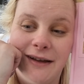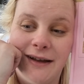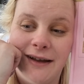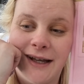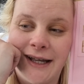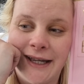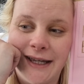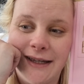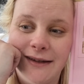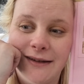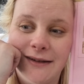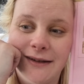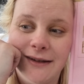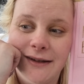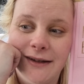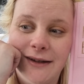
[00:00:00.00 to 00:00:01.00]
I
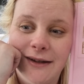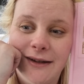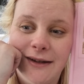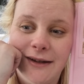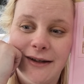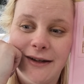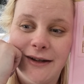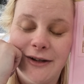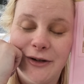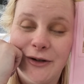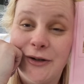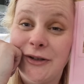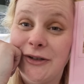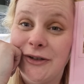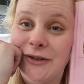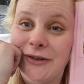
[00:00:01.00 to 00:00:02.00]

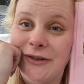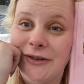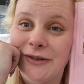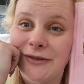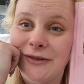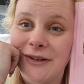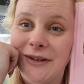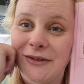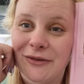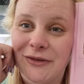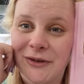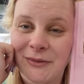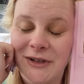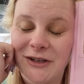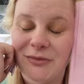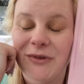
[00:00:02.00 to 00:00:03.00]
could cook
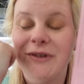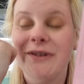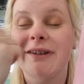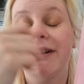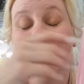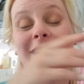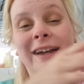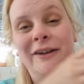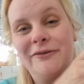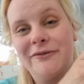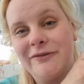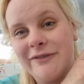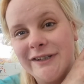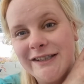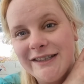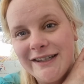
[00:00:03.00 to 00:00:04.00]
from this book
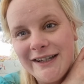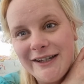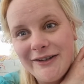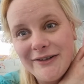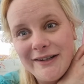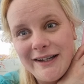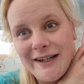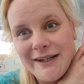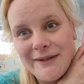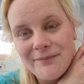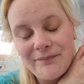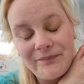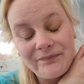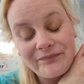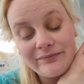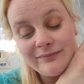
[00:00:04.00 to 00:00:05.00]
every single day.
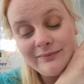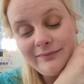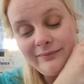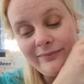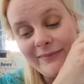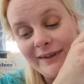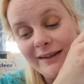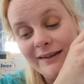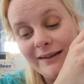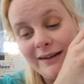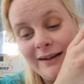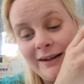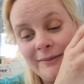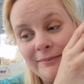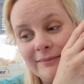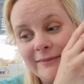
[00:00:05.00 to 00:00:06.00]

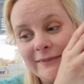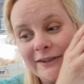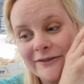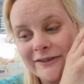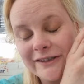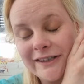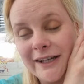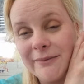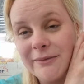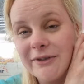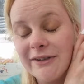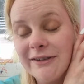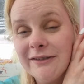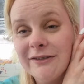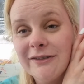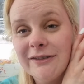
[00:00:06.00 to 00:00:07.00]
The recipes
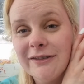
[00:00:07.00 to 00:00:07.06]
are